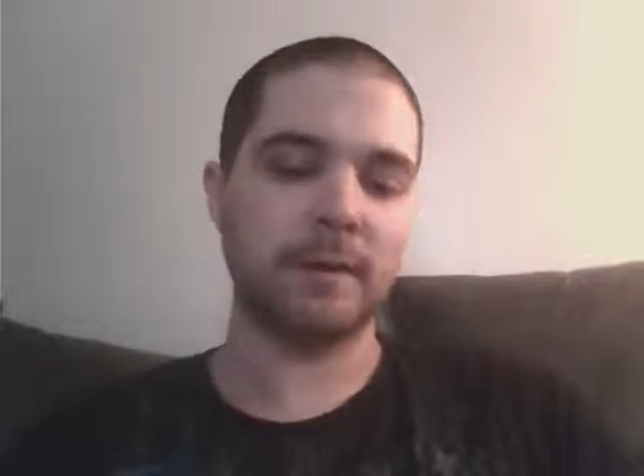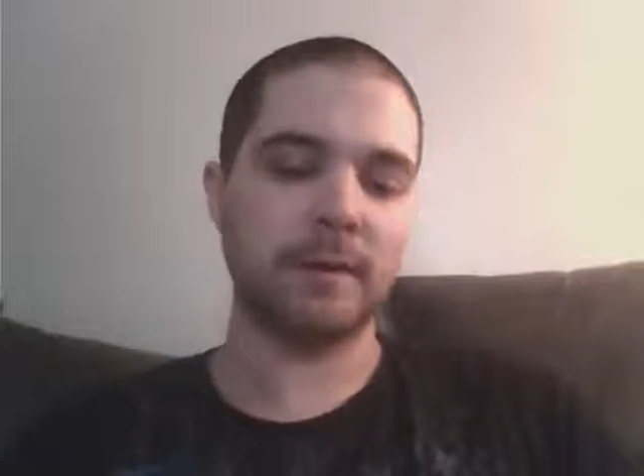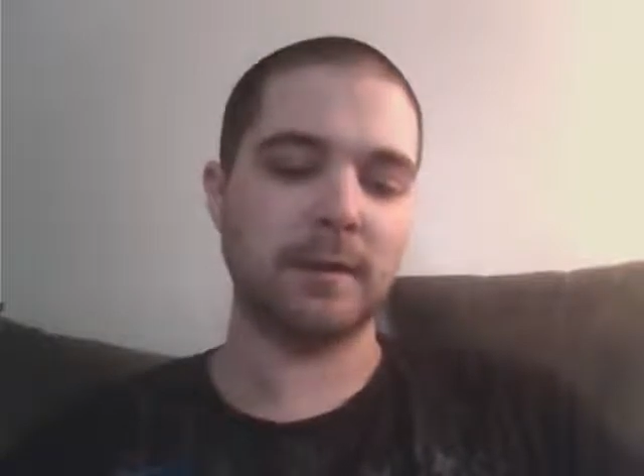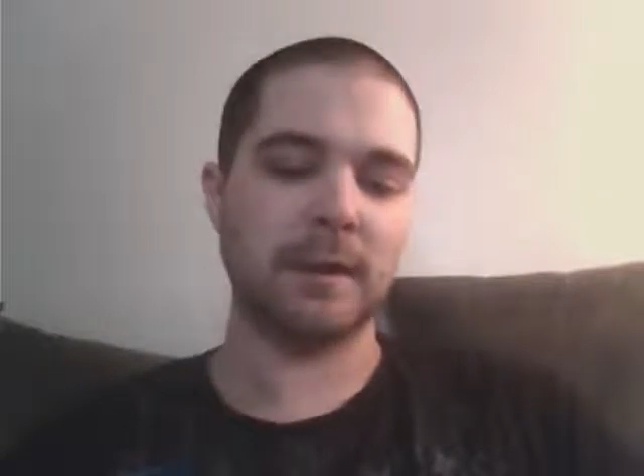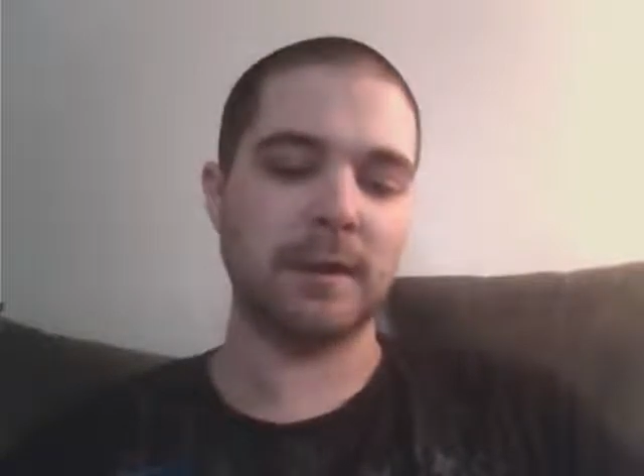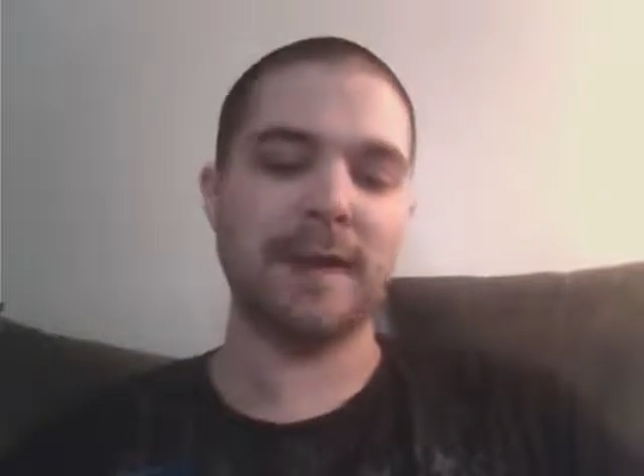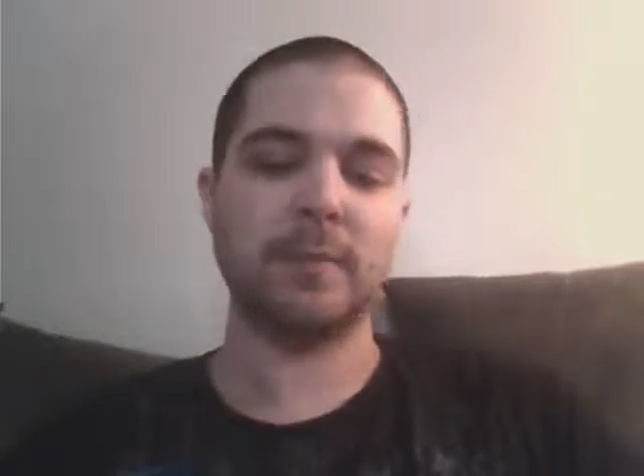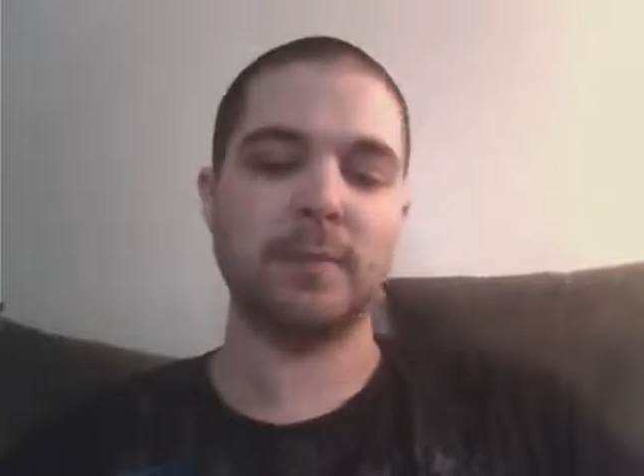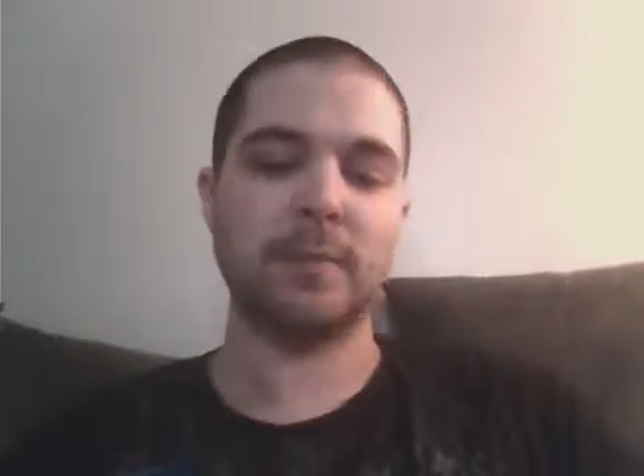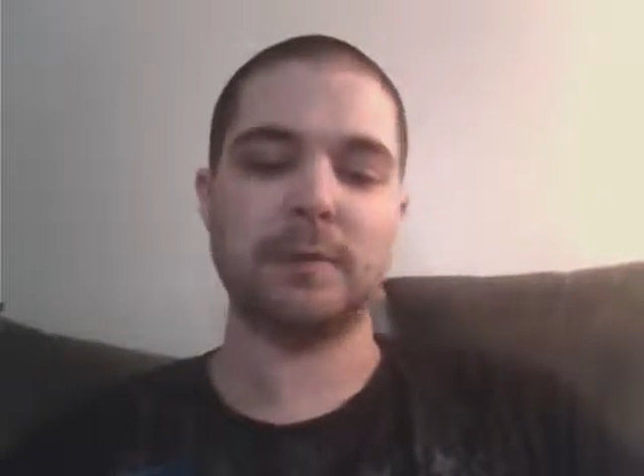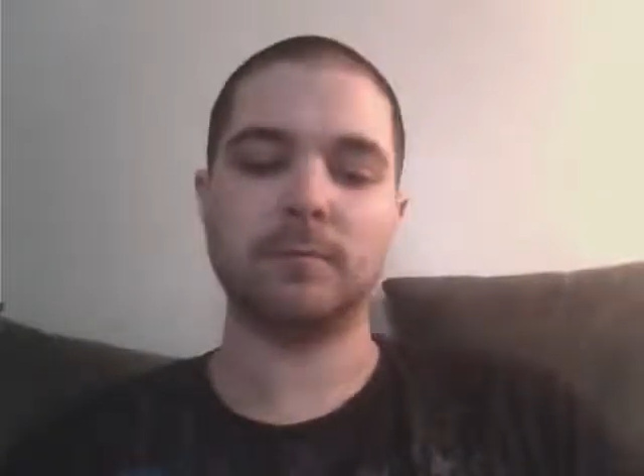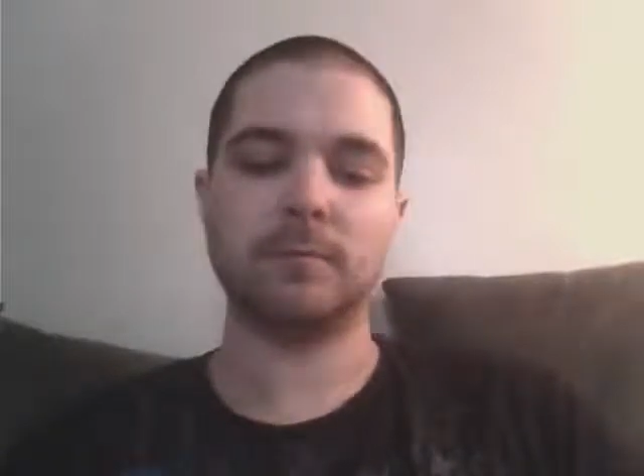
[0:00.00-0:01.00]
and have
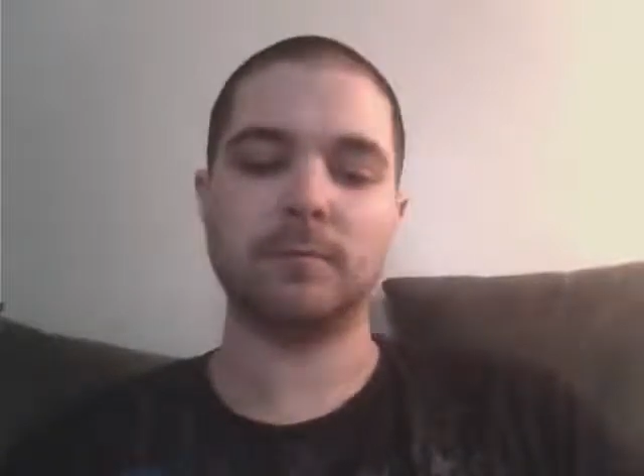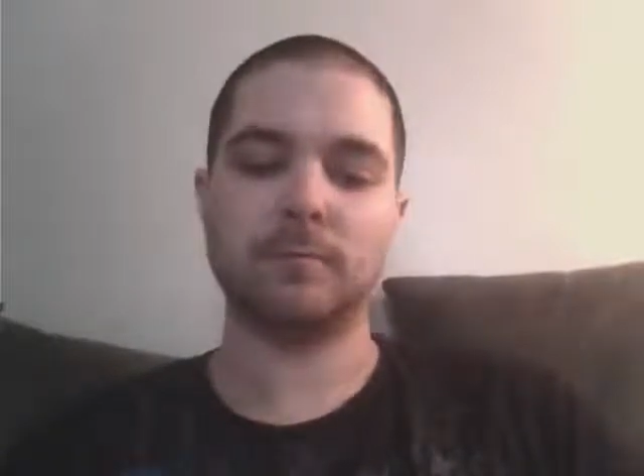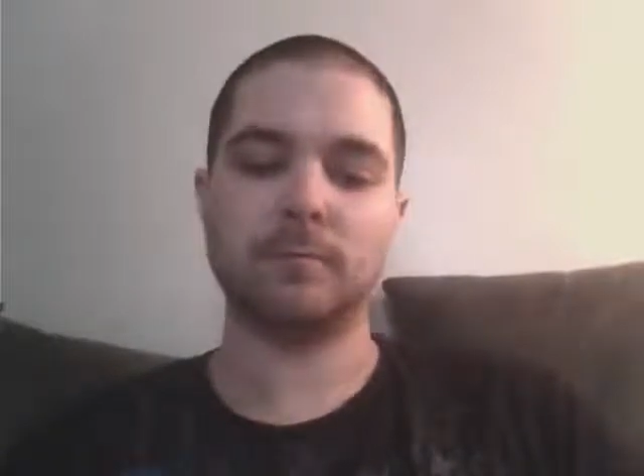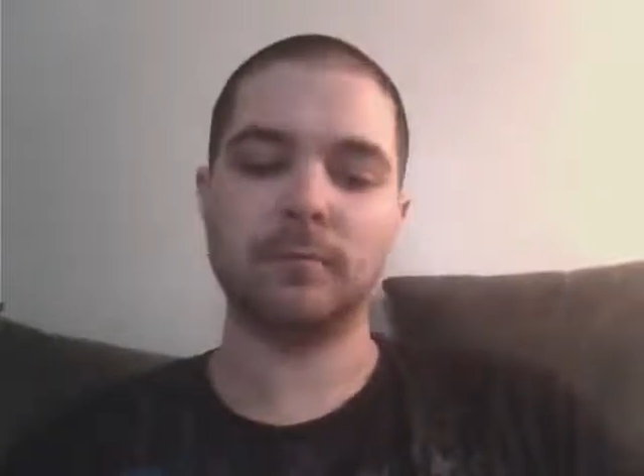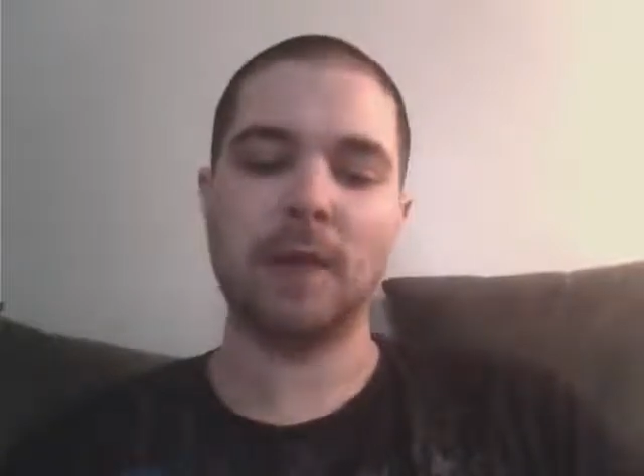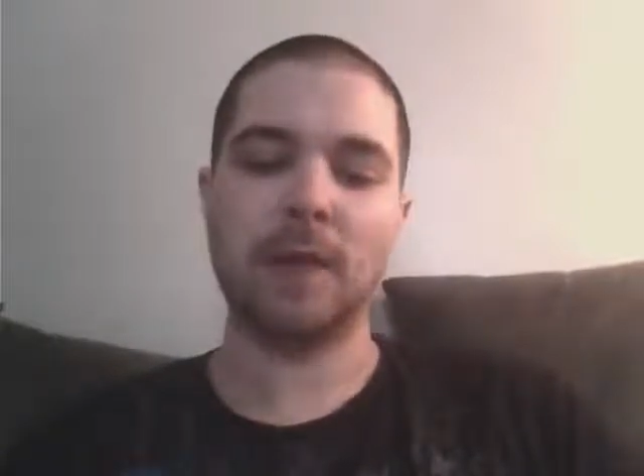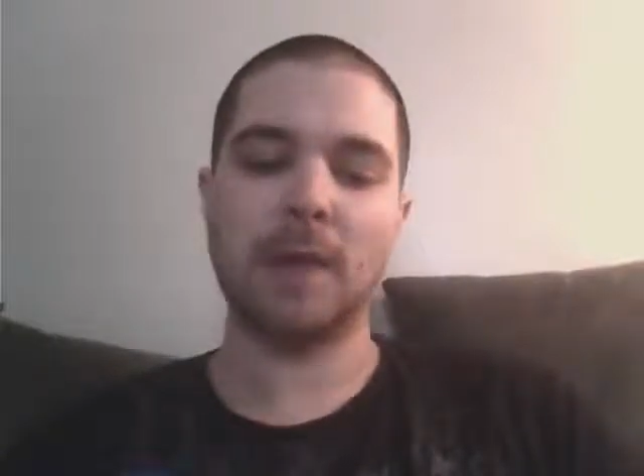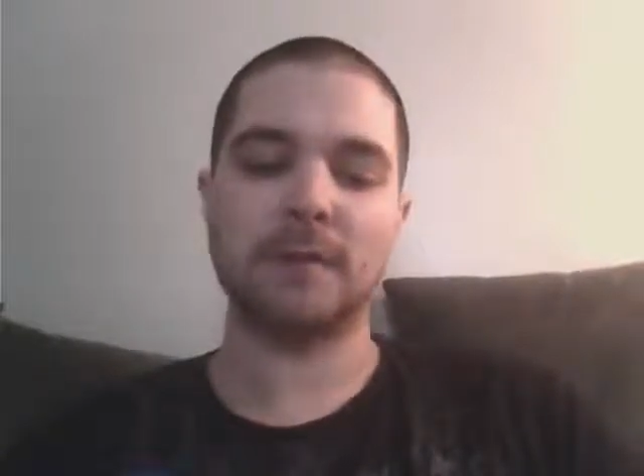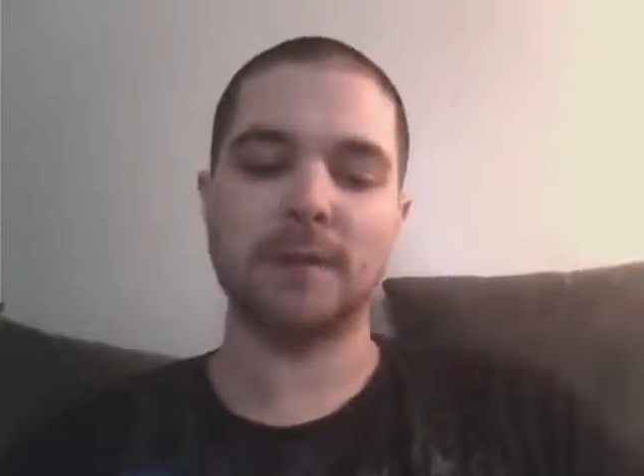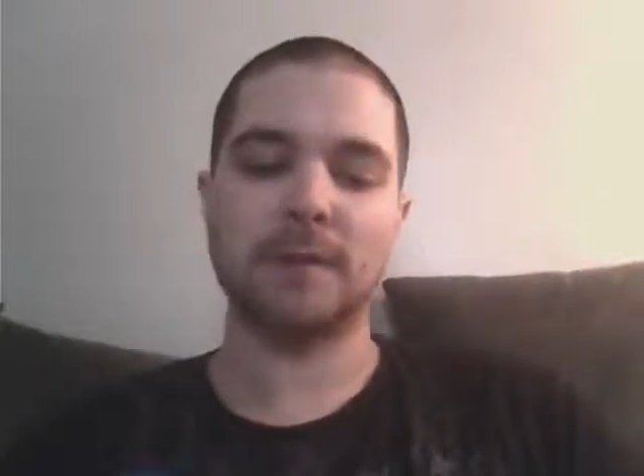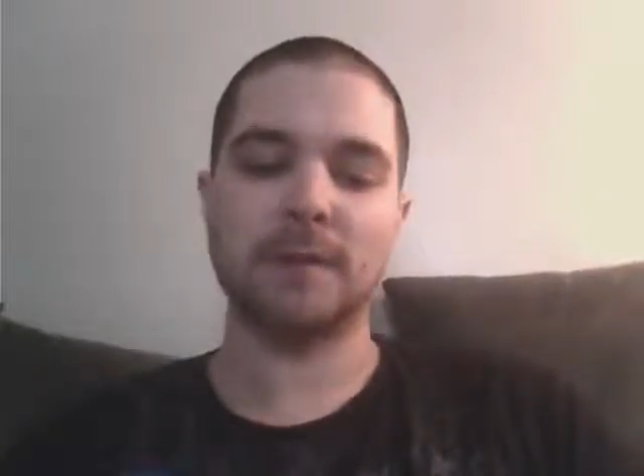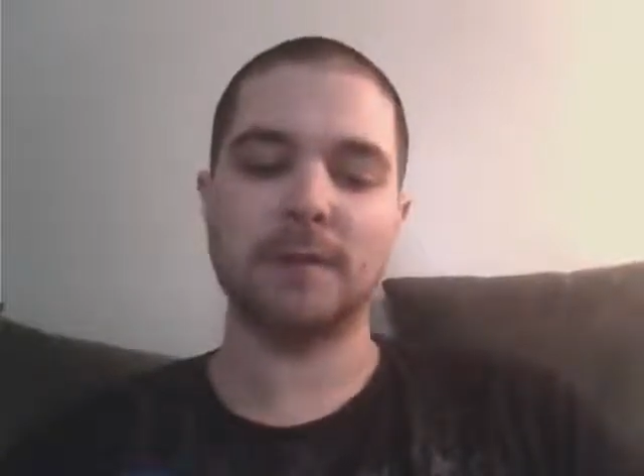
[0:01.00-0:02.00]
been ever
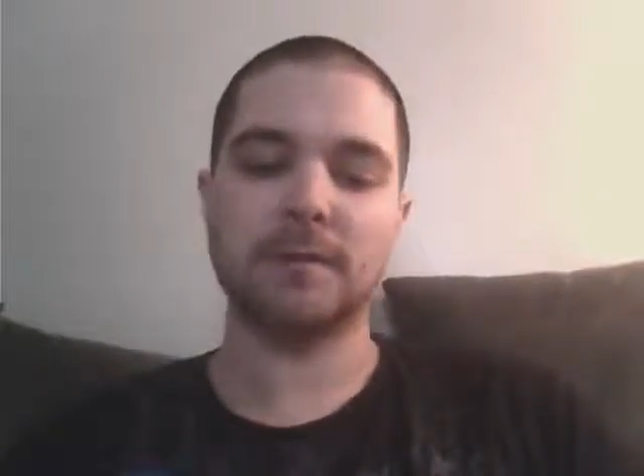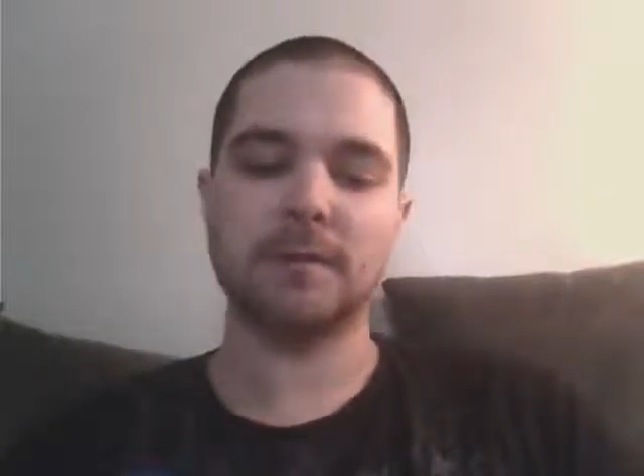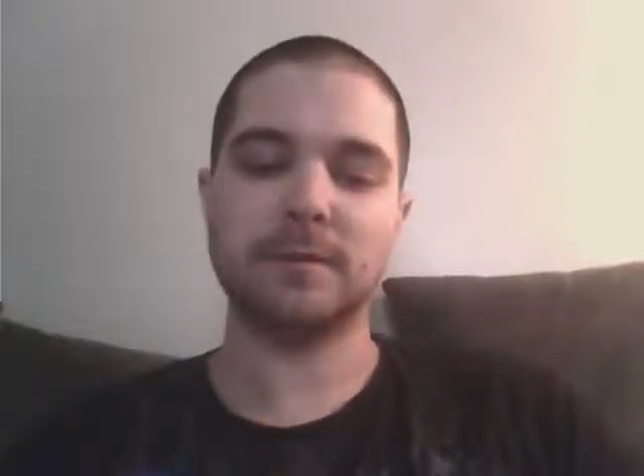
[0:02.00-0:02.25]
since.